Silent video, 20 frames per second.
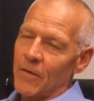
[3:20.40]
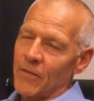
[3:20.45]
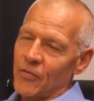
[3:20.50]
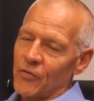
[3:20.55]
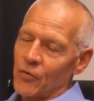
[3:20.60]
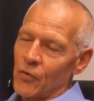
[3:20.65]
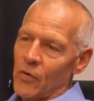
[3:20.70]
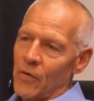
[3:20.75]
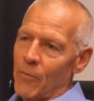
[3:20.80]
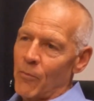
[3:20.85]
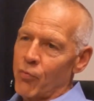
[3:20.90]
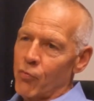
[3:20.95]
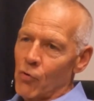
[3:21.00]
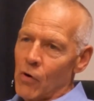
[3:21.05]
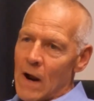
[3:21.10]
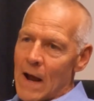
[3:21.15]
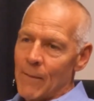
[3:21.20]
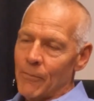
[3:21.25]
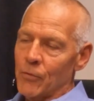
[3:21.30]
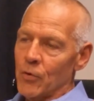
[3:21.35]
sort of
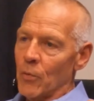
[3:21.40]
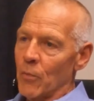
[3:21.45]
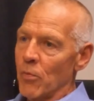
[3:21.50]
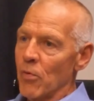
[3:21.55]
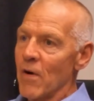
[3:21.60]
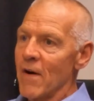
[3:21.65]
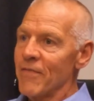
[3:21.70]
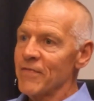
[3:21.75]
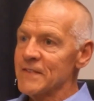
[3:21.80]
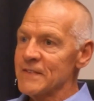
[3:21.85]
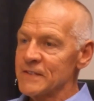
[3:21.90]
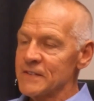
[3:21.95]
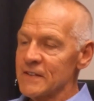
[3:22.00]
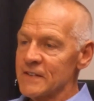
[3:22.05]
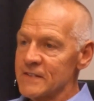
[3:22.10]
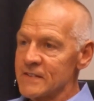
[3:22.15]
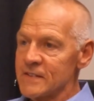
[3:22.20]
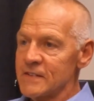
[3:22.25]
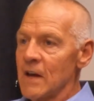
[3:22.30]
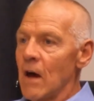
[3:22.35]
prompt or preface
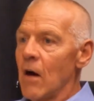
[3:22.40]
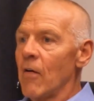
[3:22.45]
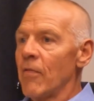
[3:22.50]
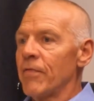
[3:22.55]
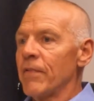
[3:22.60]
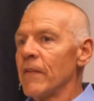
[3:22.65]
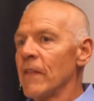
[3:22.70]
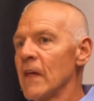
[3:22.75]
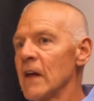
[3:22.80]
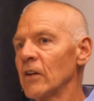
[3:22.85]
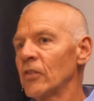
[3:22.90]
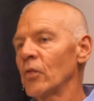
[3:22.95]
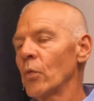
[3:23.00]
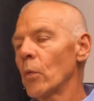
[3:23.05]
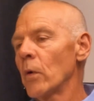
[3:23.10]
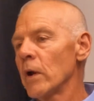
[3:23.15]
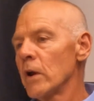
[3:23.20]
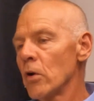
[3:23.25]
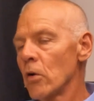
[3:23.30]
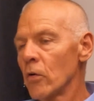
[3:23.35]
itself, and that's
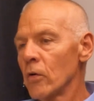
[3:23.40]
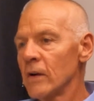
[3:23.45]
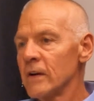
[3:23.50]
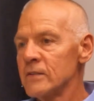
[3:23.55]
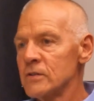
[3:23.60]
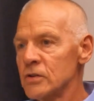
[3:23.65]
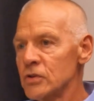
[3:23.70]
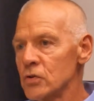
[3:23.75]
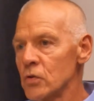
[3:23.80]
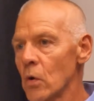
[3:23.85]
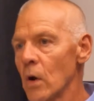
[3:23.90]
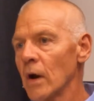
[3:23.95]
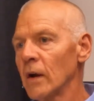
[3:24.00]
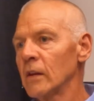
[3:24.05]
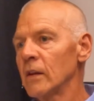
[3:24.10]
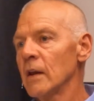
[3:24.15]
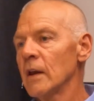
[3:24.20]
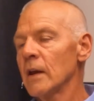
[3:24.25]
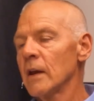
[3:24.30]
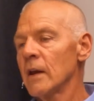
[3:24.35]
where you're
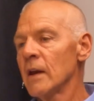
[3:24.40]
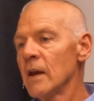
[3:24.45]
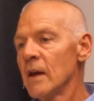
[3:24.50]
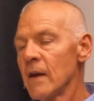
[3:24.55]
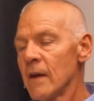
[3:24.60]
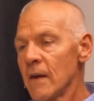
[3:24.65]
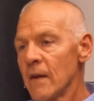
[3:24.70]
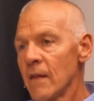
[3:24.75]
instructing